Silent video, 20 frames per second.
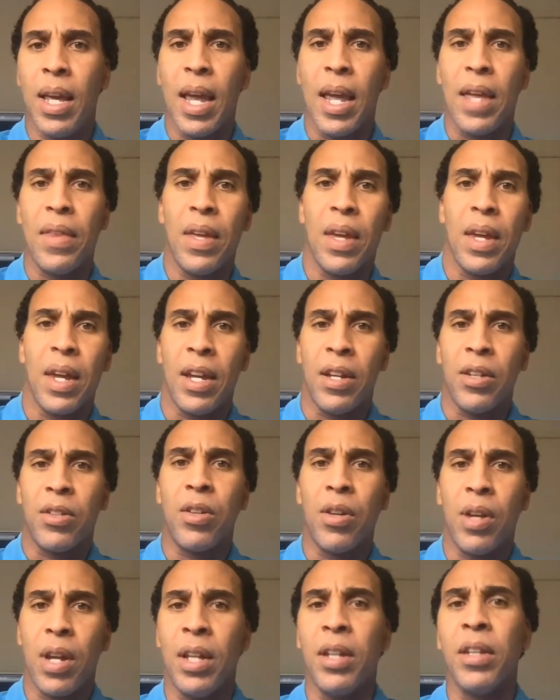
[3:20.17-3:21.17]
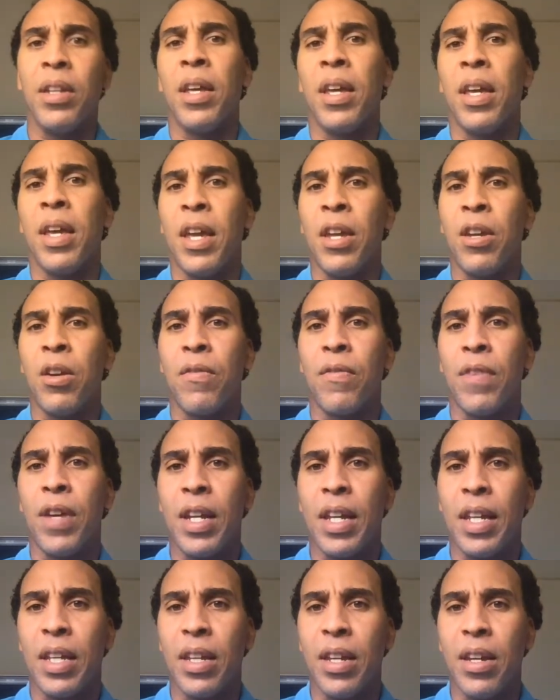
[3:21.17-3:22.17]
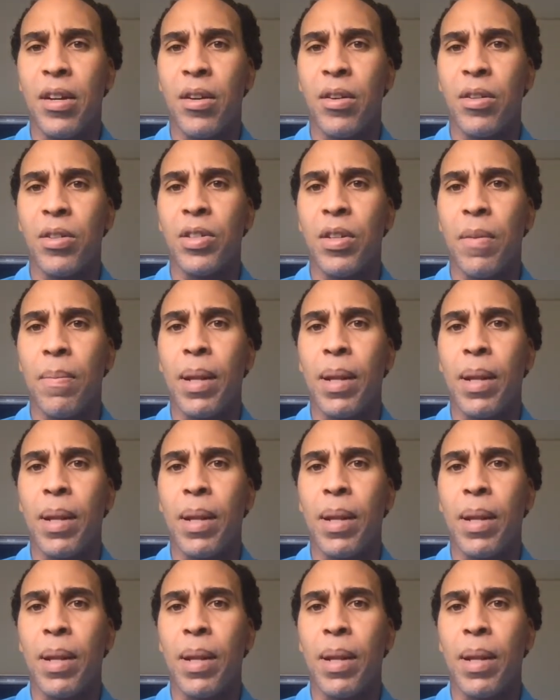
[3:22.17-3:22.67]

in the inter, in the intervening years the